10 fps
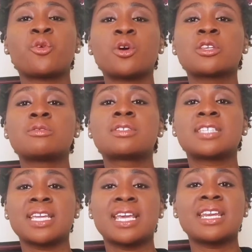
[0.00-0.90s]
you
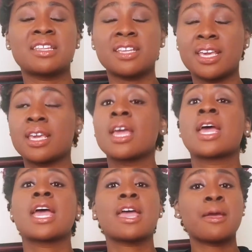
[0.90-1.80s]
send anything,
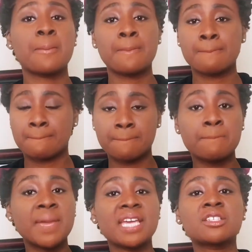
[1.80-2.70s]
and
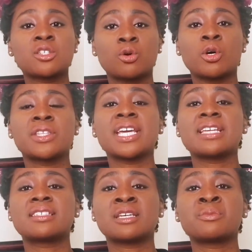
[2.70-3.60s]
make sure that
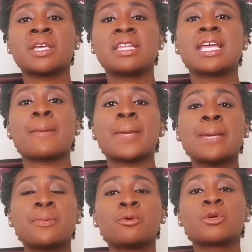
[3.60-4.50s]
it's something that
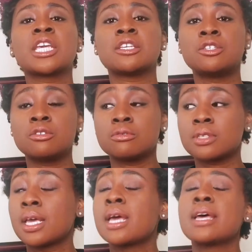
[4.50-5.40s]
people can use.
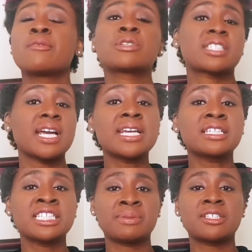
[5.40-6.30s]
Which kind of
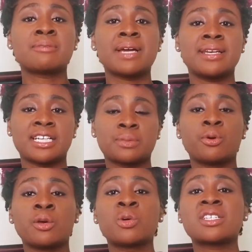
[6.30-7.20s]
leads me to my next
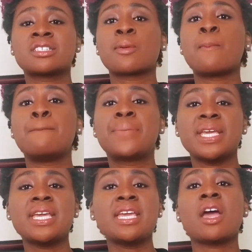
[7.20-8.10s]
point, which is
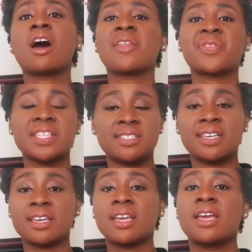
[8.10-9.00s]
be
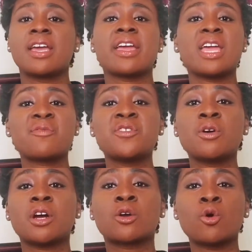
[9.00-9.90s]
authentic. If you
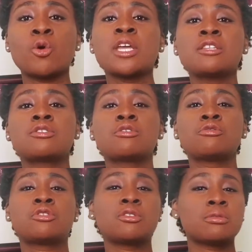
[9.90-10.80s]
are going to
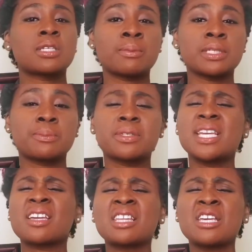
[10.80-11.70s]
do something,
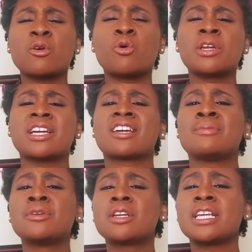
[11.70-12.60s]
particularly on a
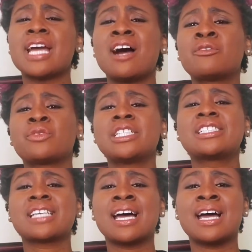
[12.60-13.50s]
community outreach
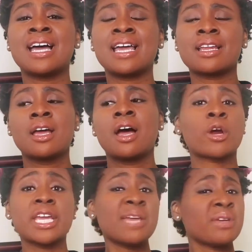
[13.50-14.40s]
side,
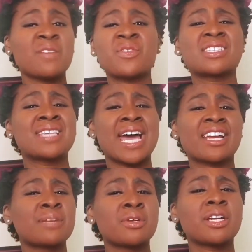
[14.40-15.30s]
even if it's not a
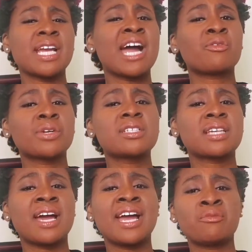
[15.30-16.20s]
community outreach
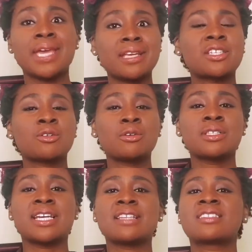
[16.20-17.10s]
side, make sure
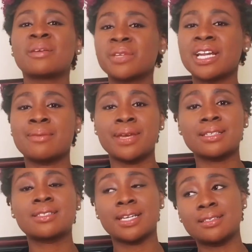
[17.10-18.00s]
that it's something that makes
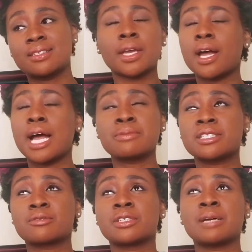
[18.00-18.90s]
sense. I'm just
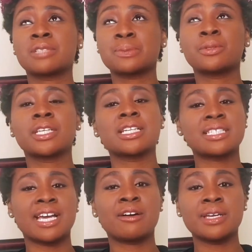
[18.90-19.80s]
pulling this
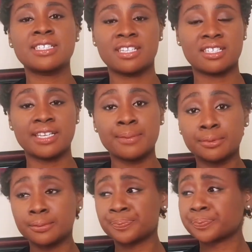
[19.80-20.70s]
out as an
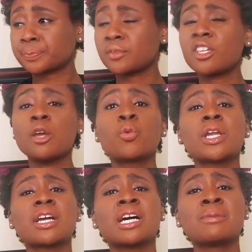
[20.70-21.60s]
example. When
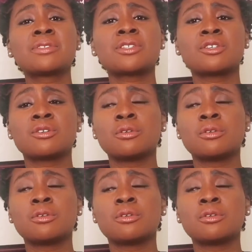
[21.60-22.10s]
it comes to